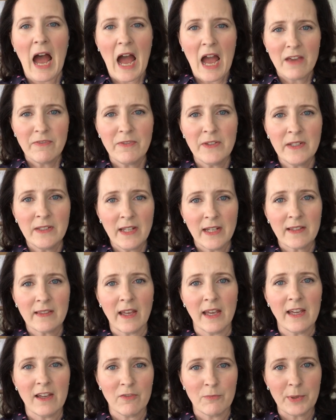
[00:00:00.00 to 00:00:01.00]
I feel like
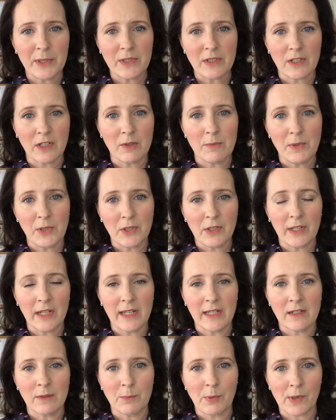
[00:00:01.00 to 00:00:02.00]
they have built a
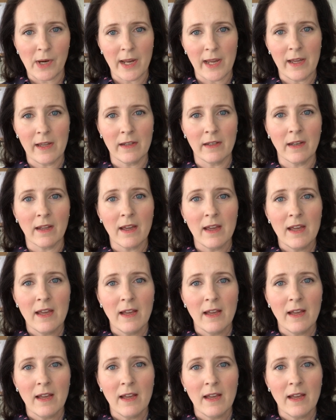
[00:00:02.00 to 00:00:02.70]
community and a brand